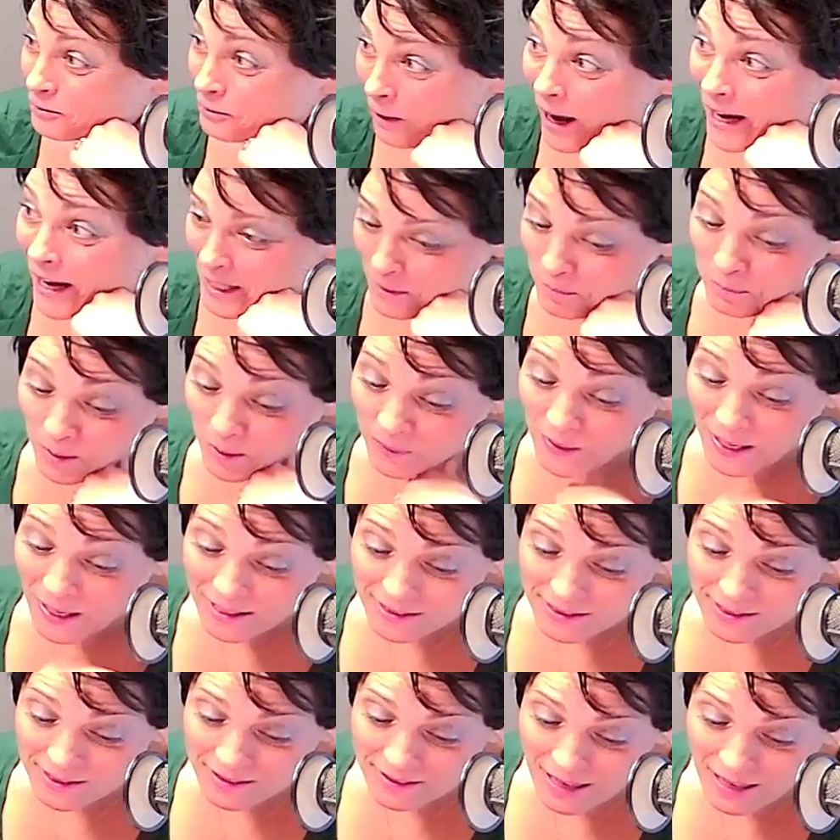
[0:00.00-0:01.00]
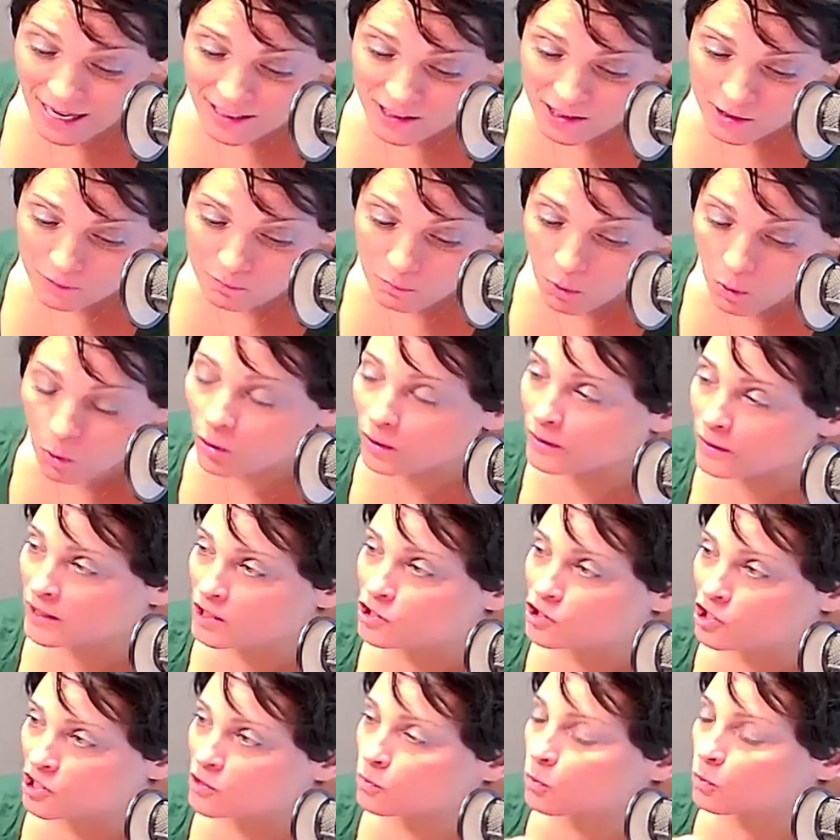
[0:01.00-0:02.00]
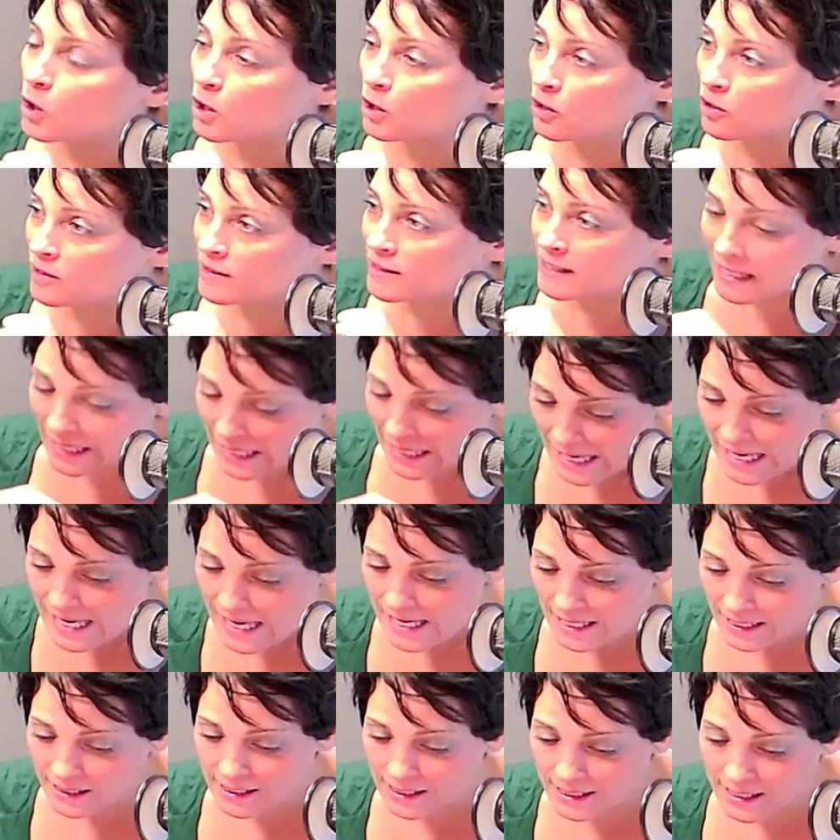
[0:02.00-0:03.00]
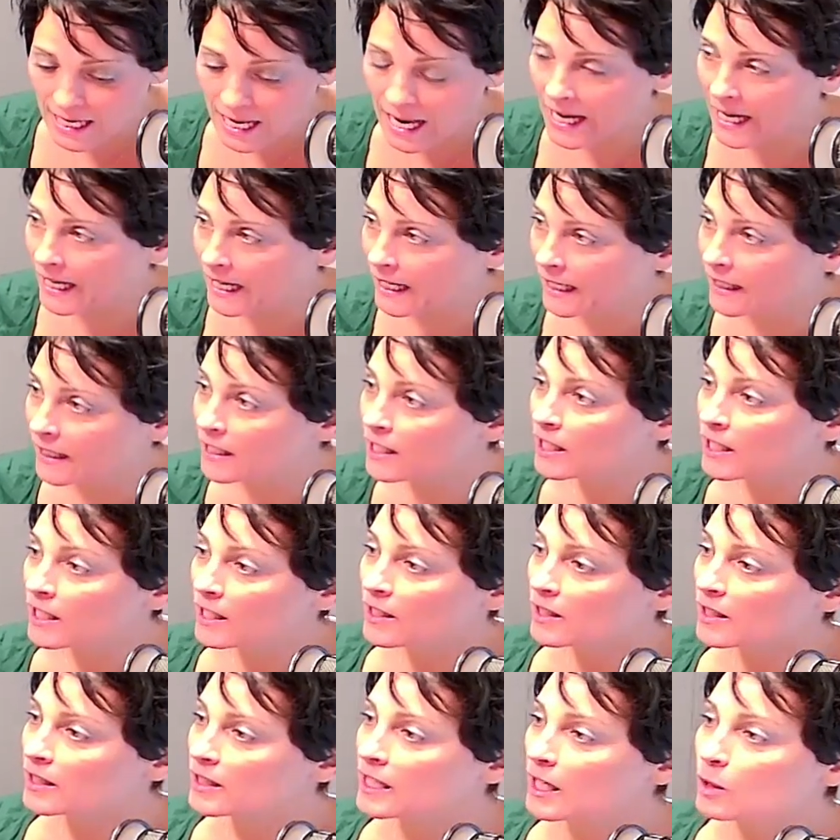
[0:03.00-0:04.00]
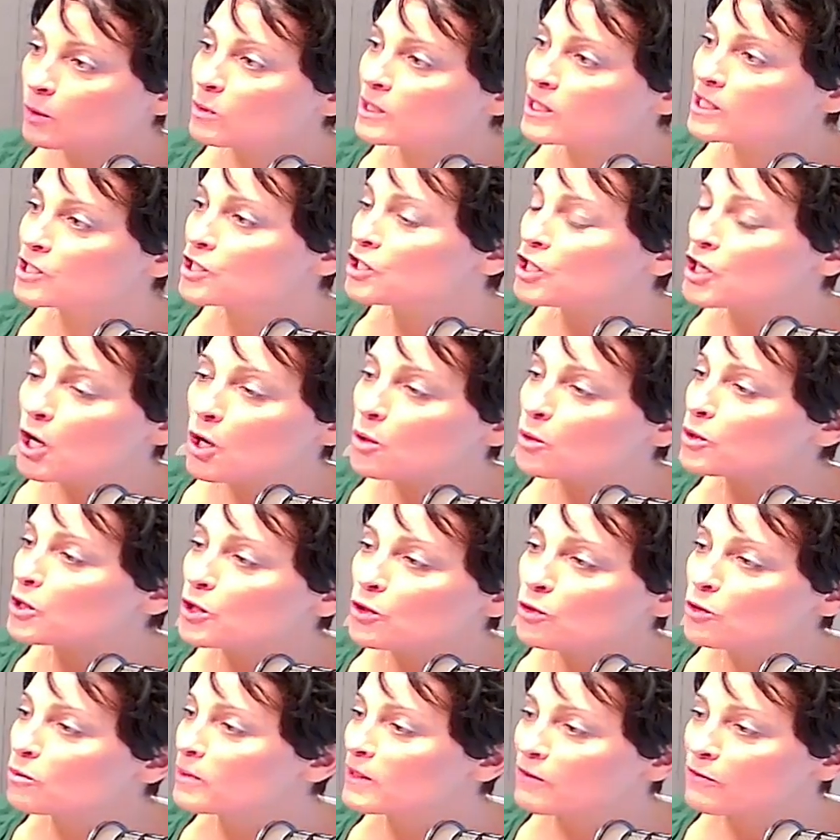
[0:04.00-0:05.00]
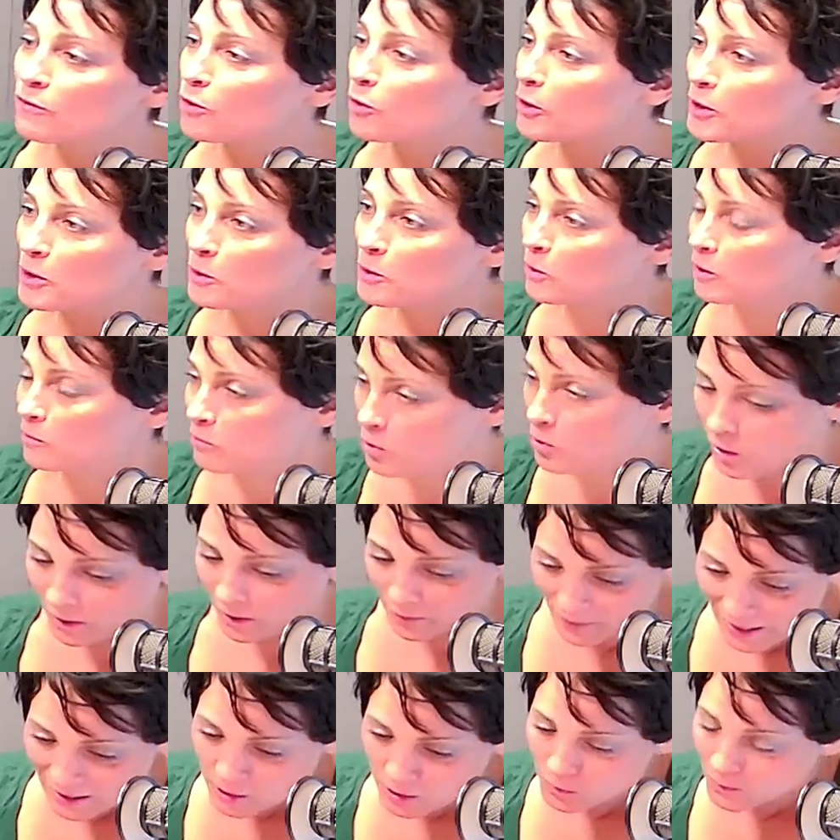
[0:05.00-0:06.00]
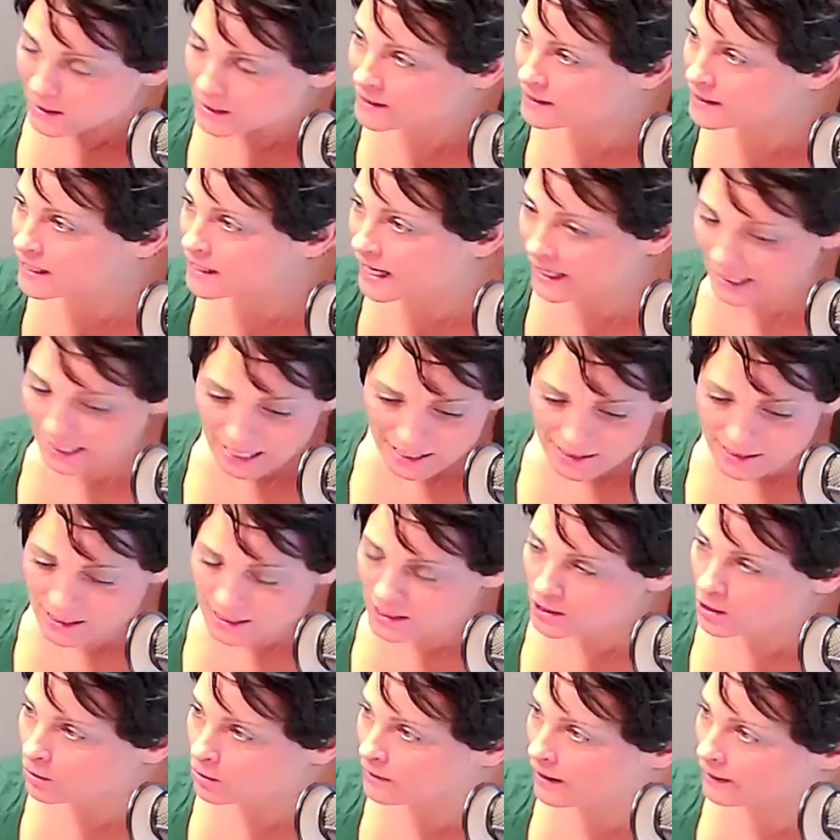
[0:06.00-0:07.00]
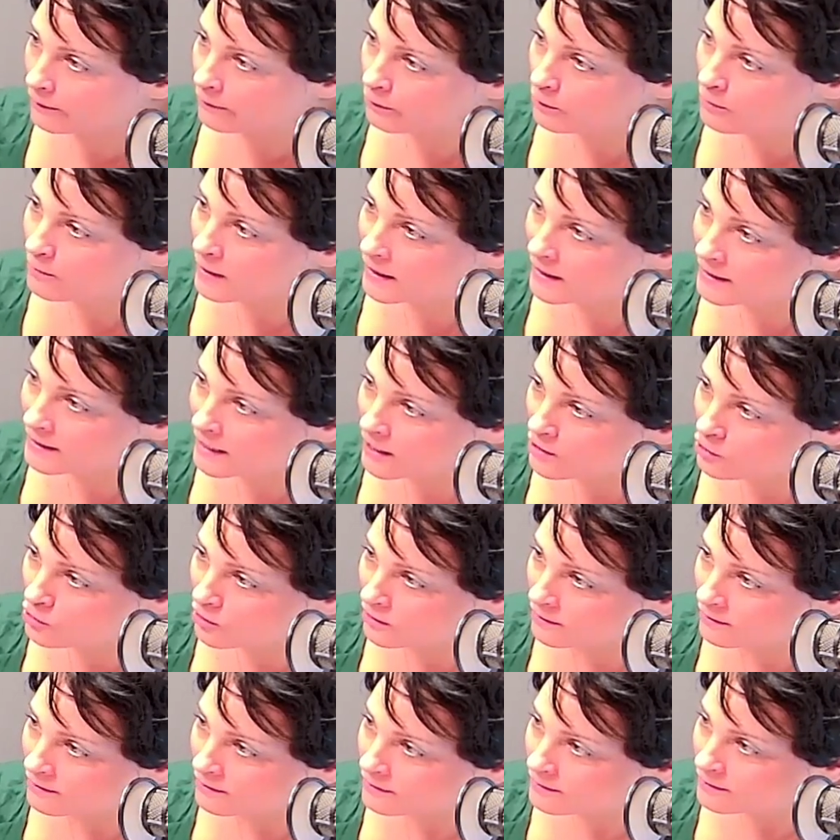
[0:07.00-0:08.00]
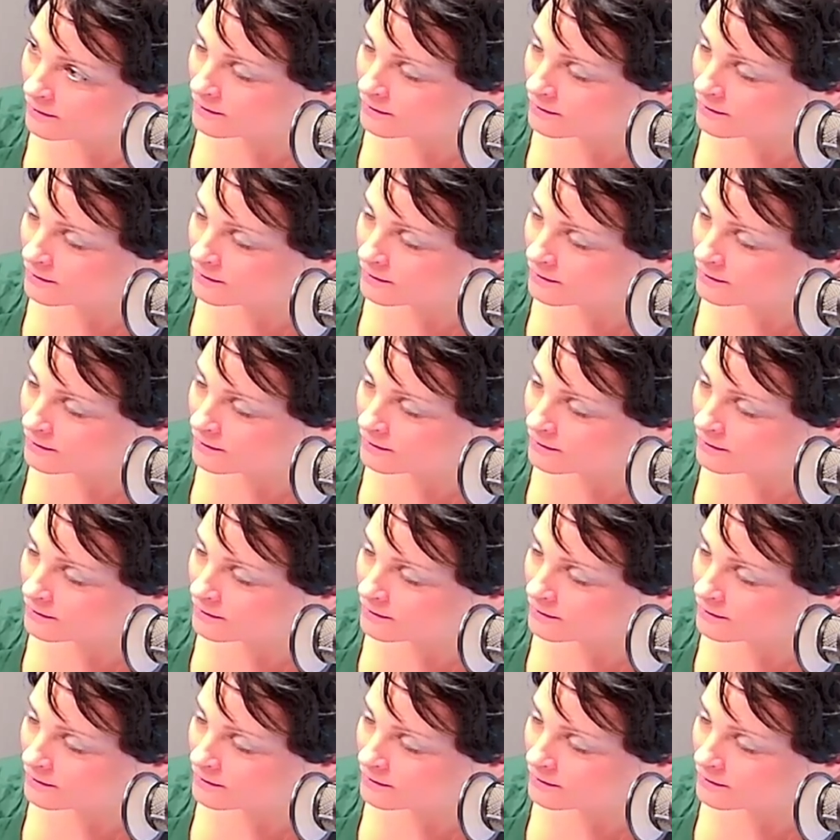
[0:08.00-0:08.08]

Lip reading: Right. But that's more than just words. He is saying there was no you before you were born. That's what he's saying. How does he know that through meditation?